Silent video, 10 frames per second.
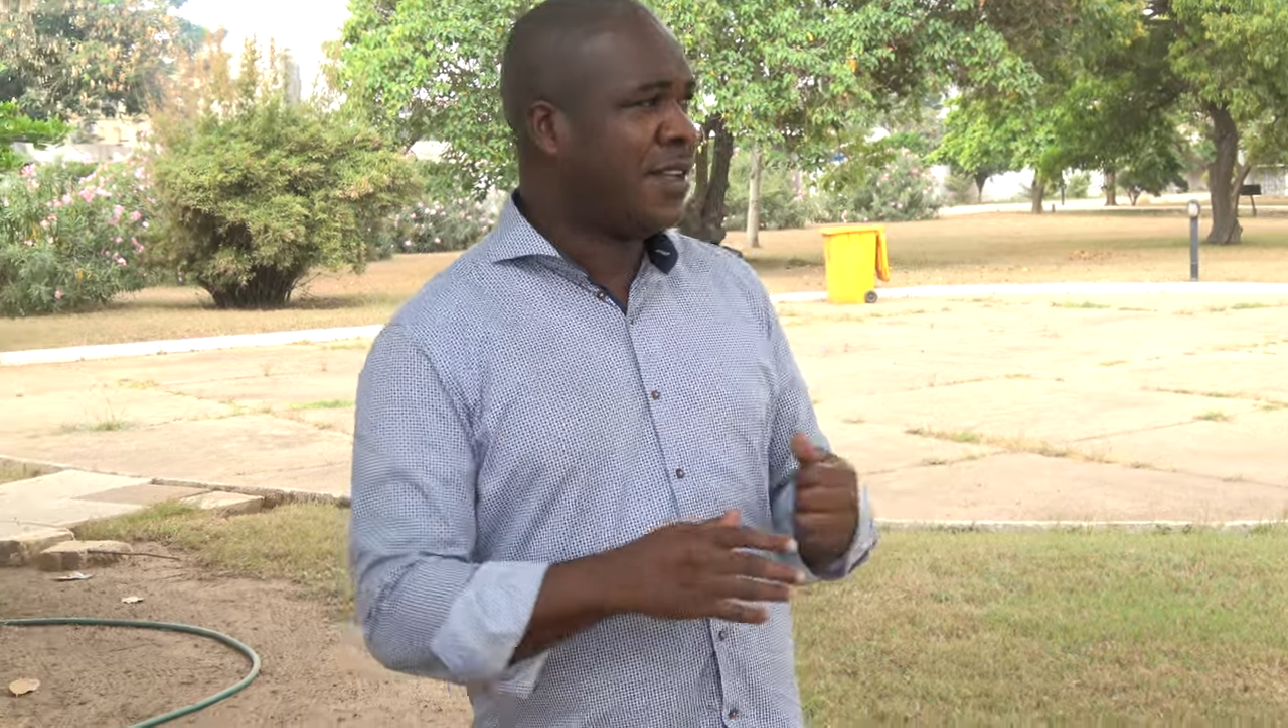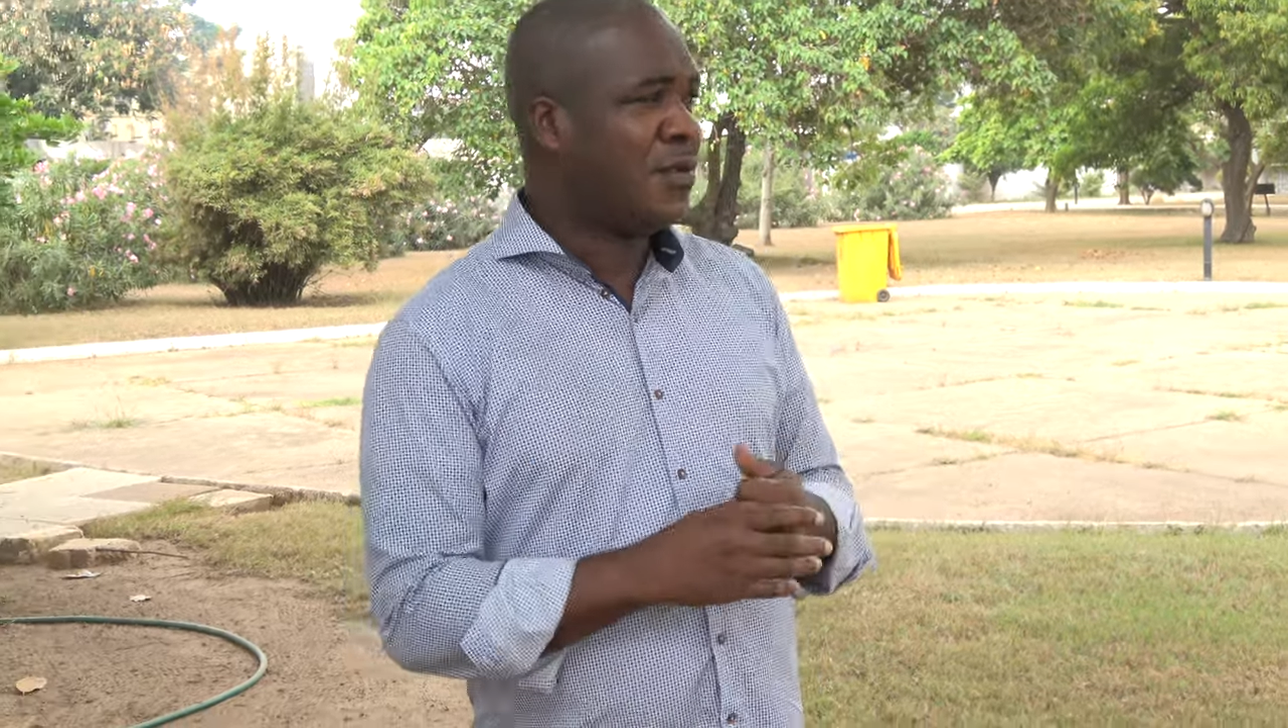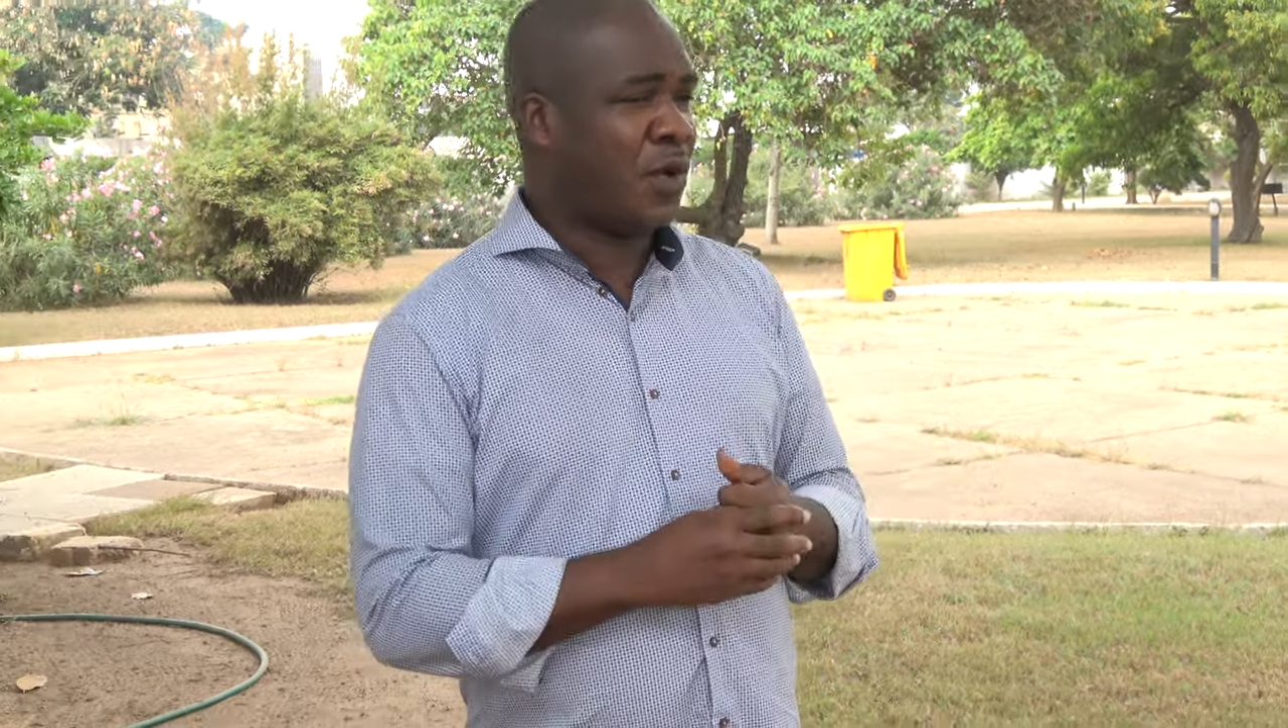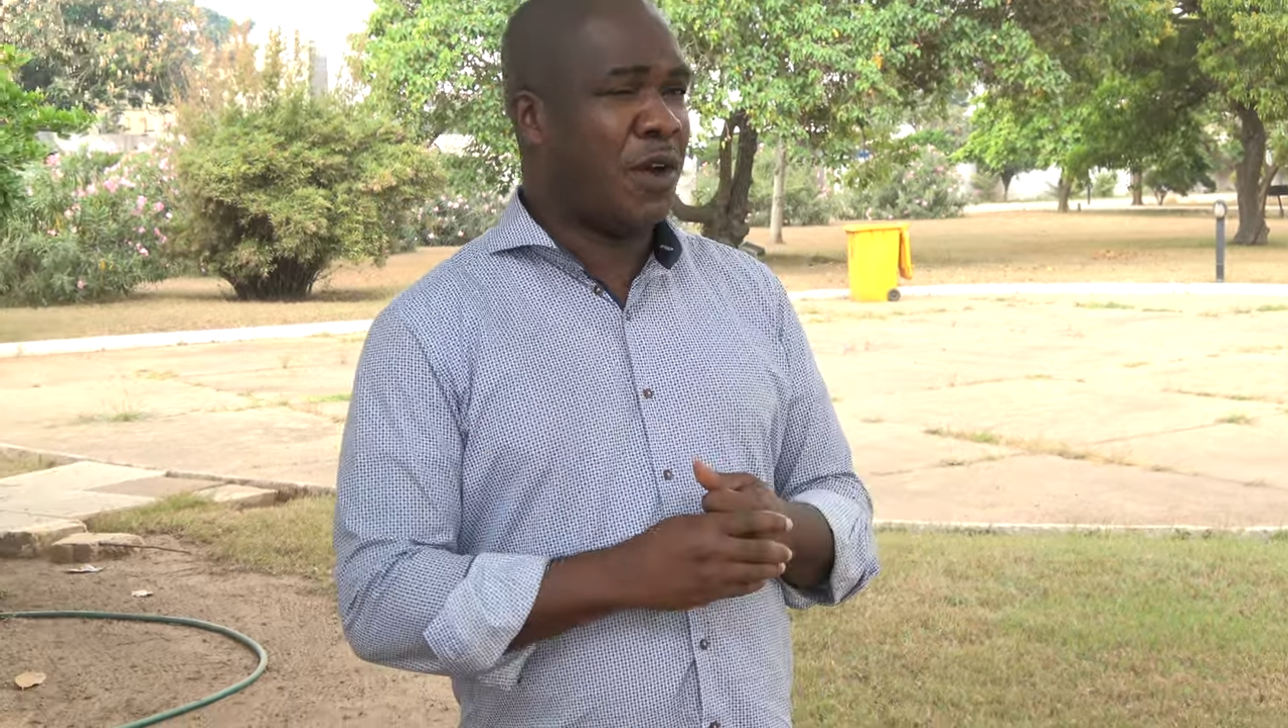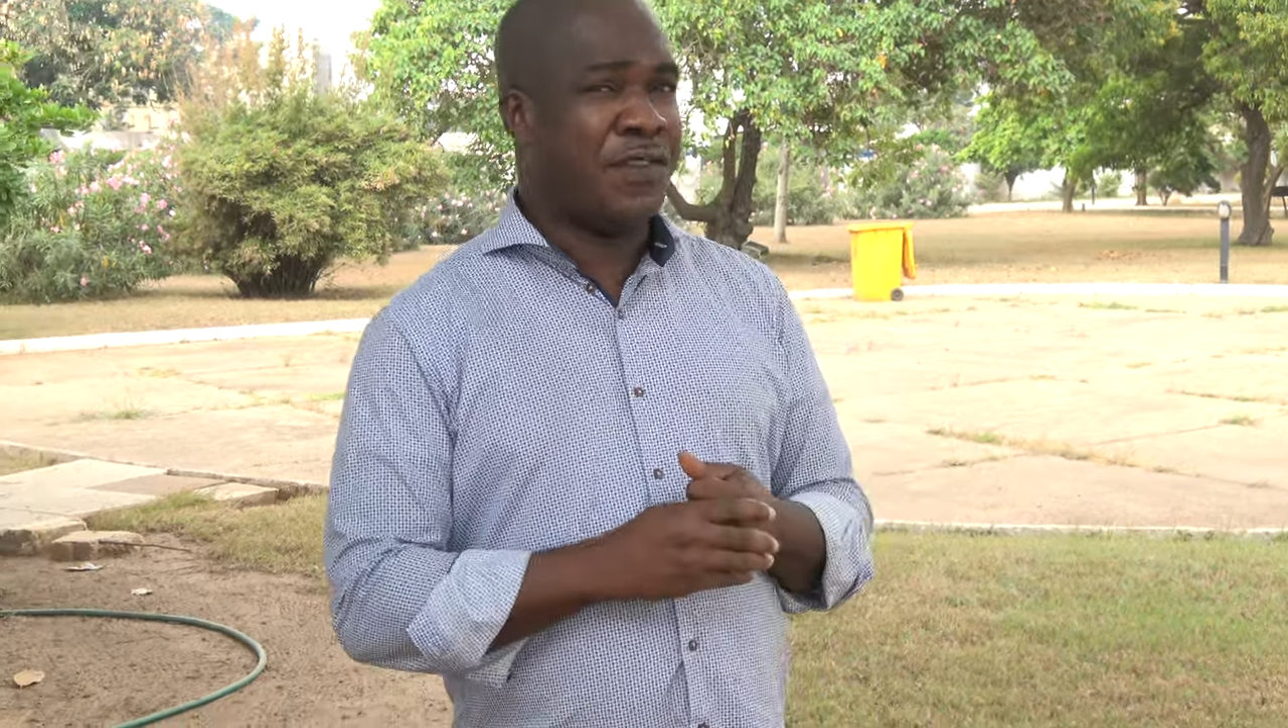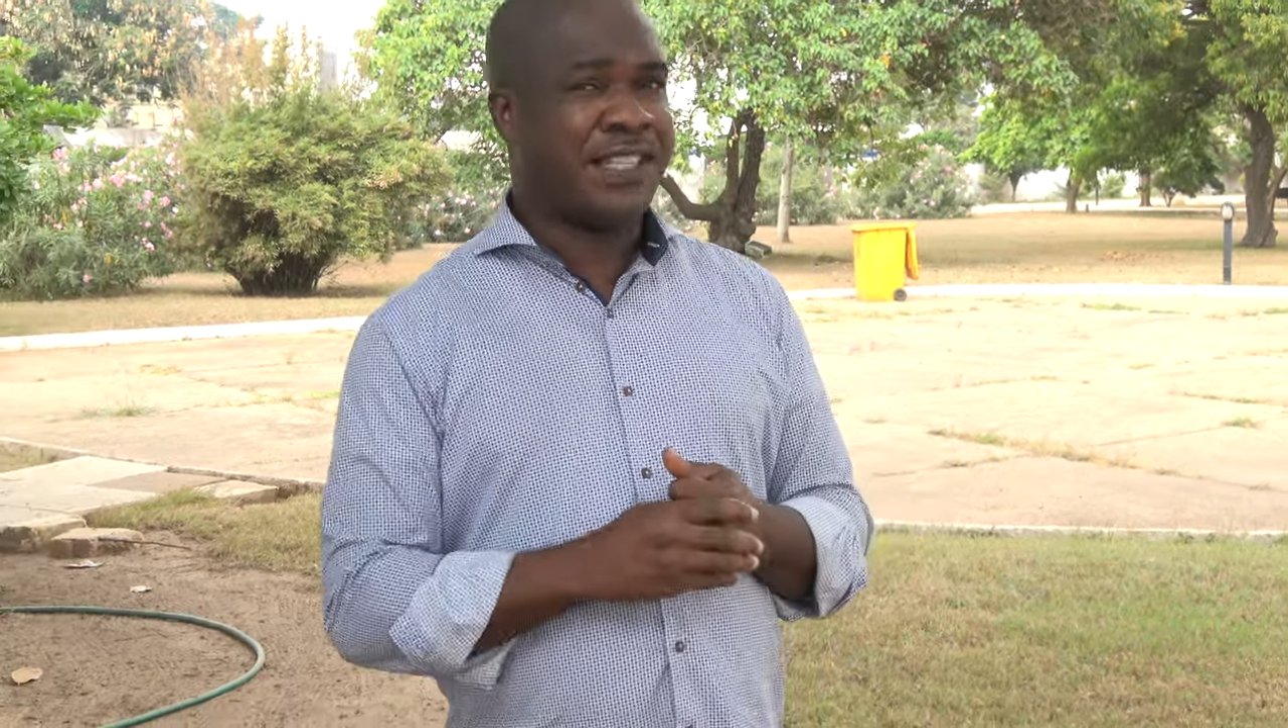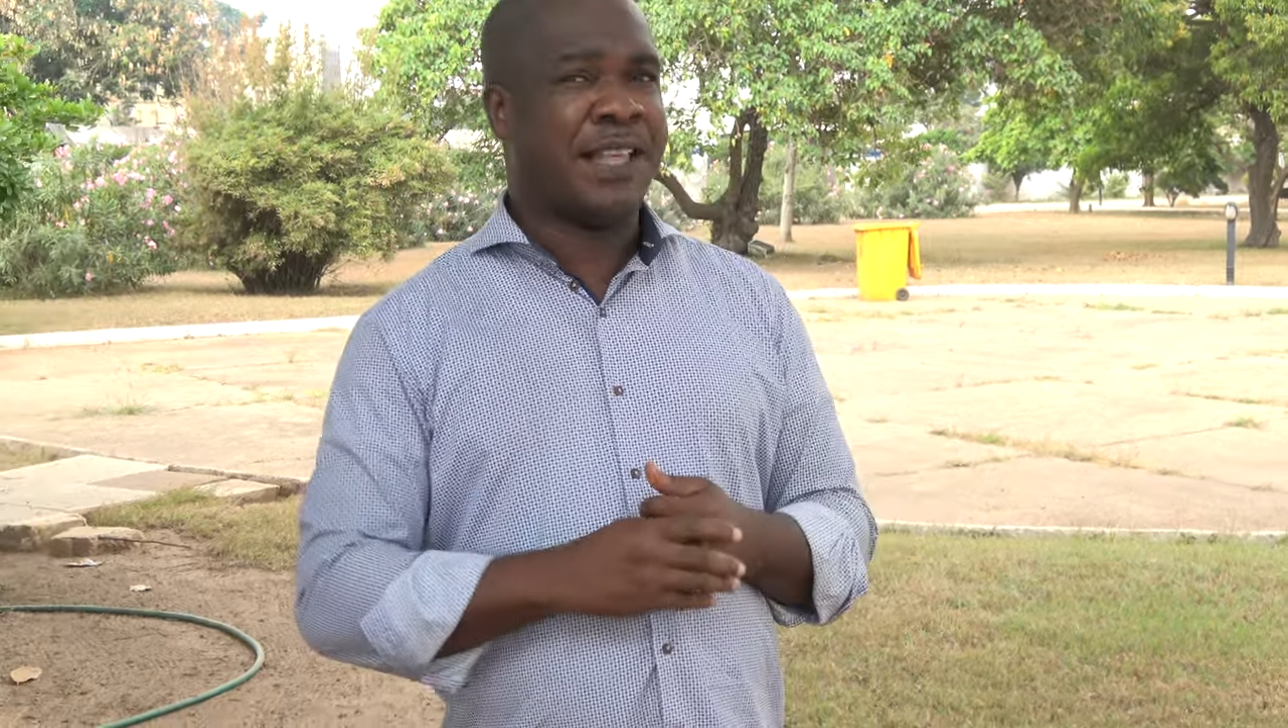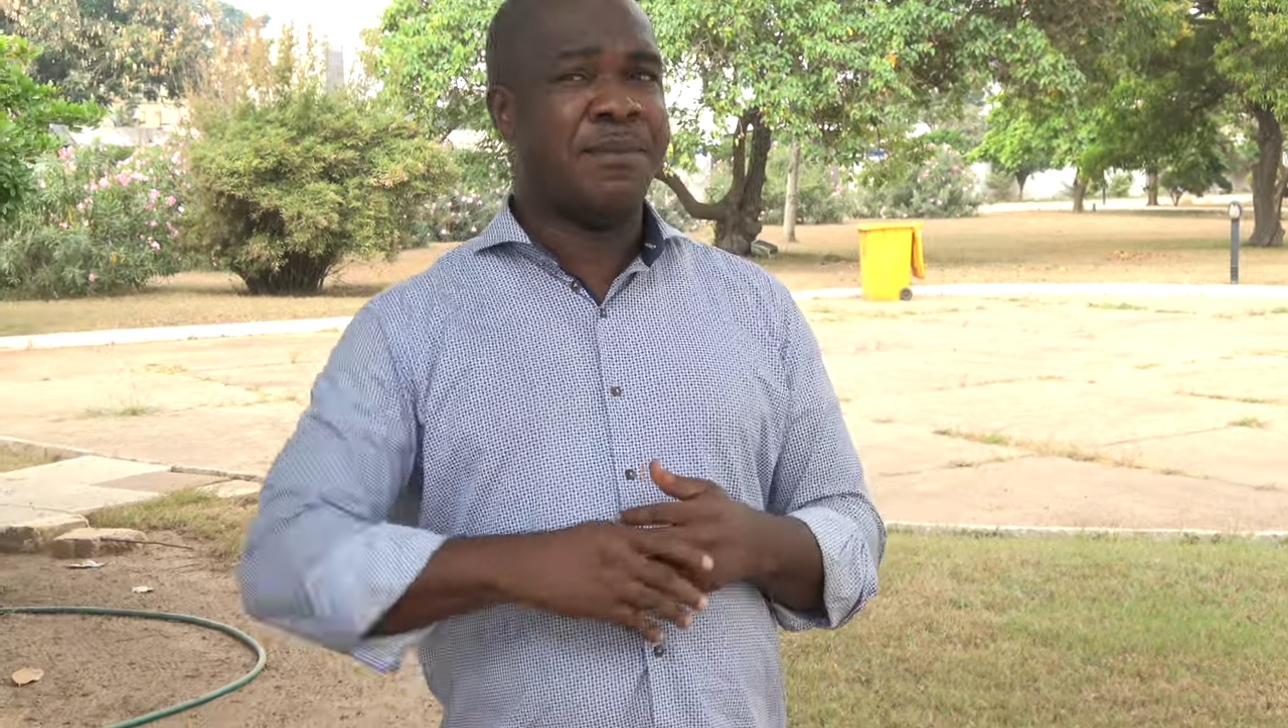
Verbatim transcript: we're going to visit the